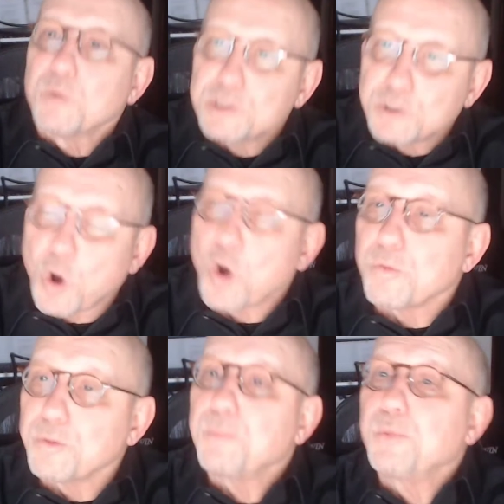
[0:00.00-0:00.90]
was
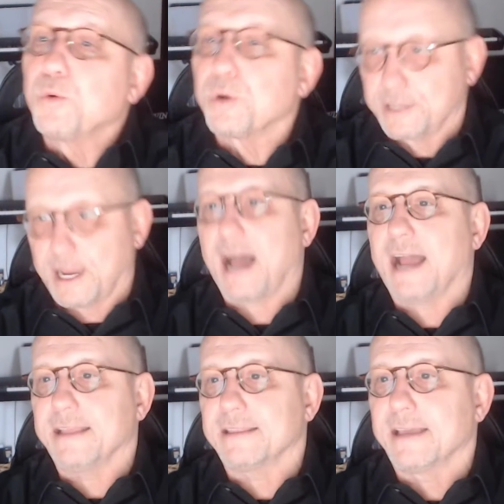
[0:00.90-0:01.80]
called the poor
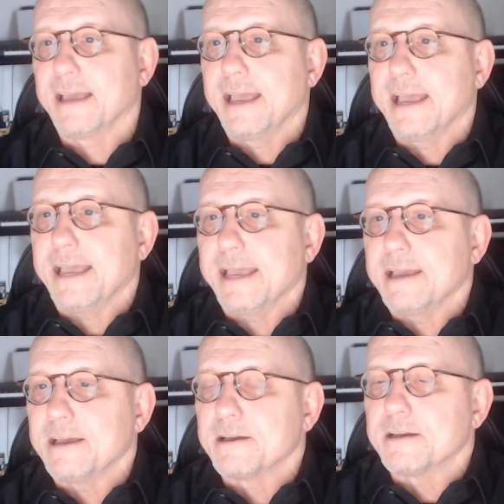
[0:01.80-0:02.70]
tithe.
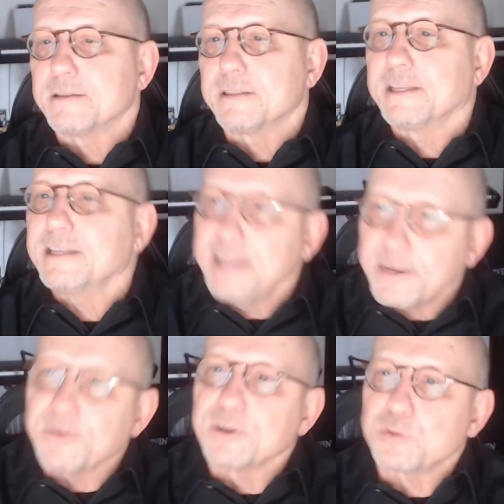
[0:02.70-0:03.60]
The
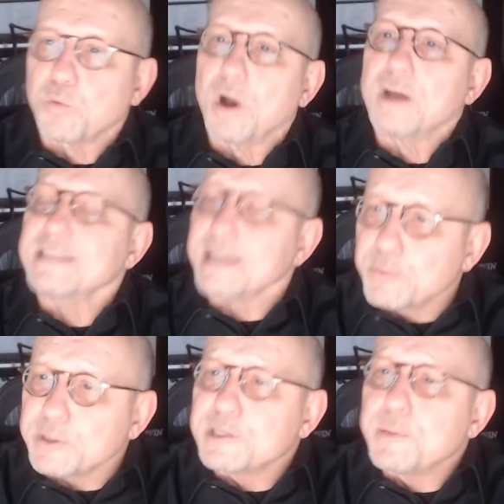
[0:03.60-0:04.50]
difference was
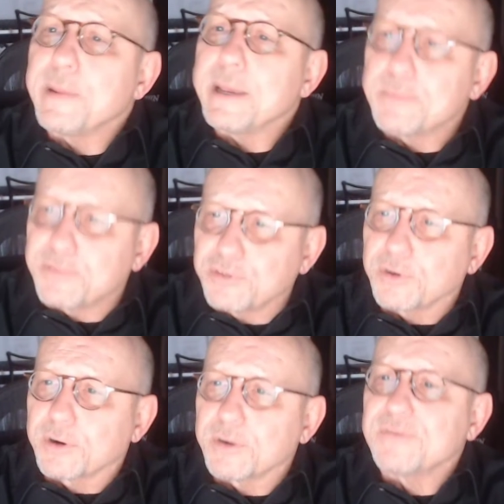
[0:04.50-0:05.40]
it was to be
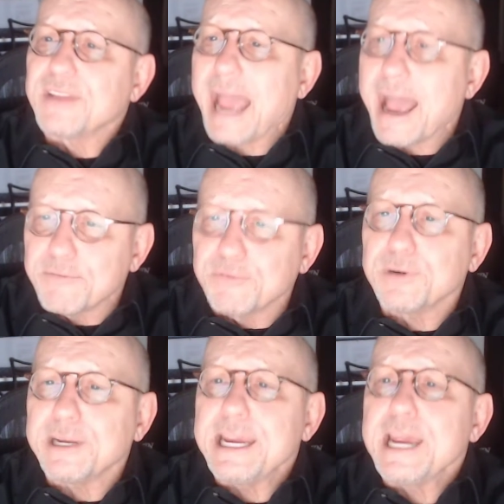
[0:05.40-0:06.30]
observed
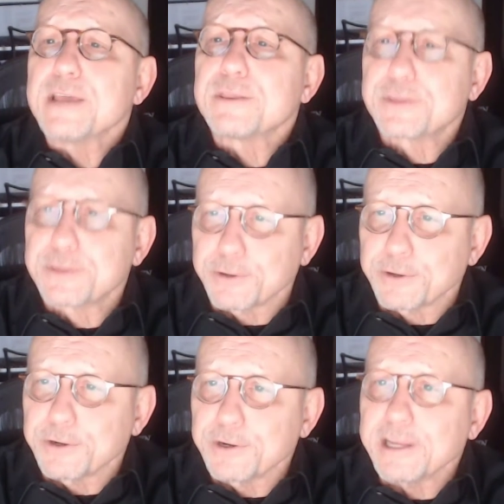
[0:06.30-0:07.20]
every
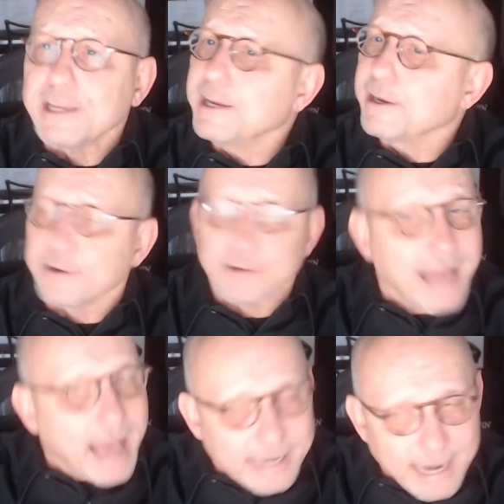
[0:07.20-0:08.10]
third year.
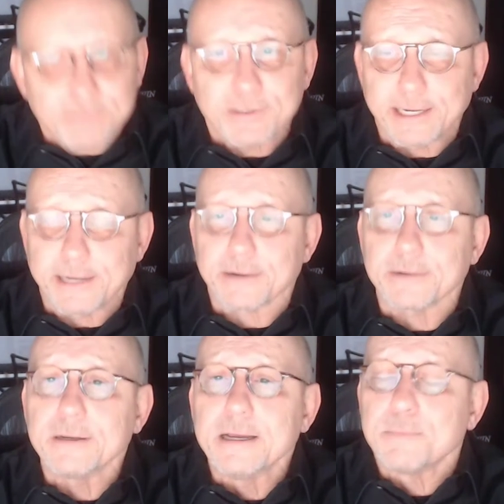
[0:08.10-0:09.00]
Not every
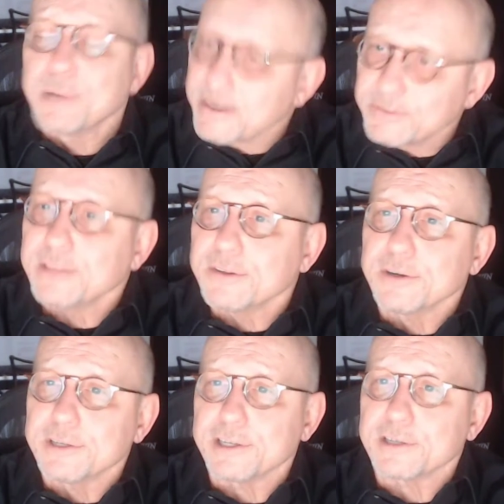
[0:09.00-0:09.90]
year, but every
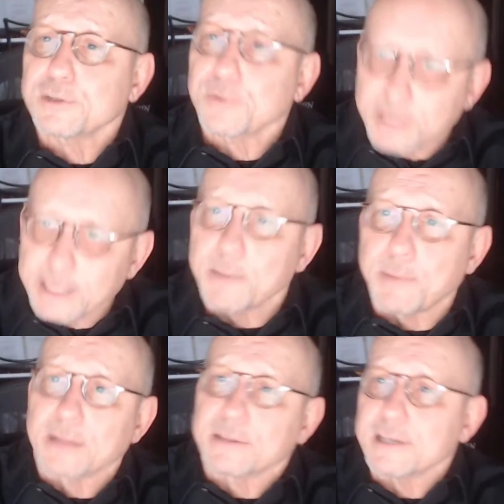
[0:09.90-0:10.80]
third year. So think
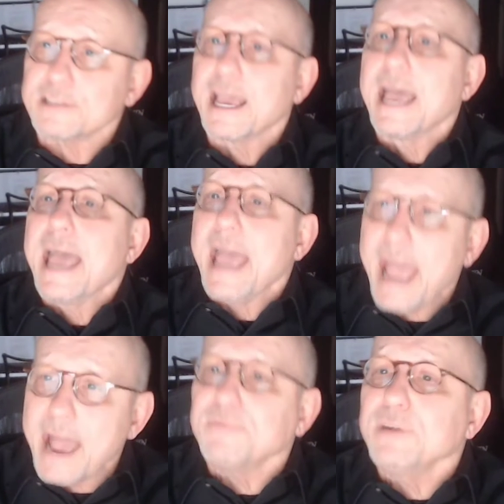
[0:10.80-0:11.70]
about this.
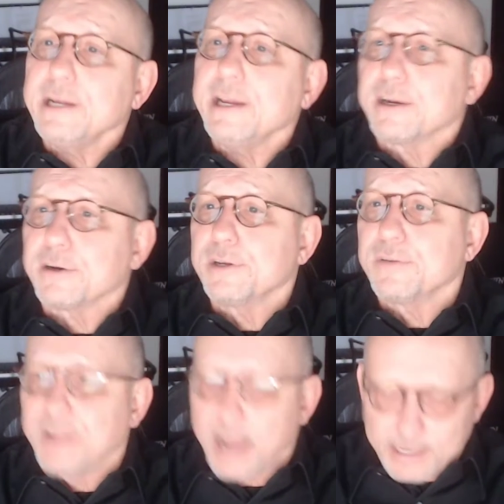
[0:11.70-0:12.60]
Every year
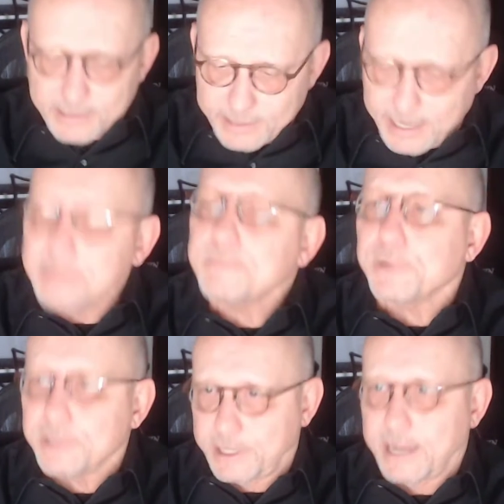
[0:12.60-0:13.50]
you've got
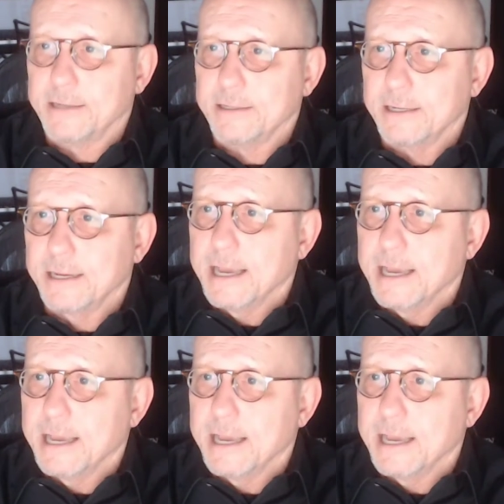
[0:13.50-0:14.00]
10%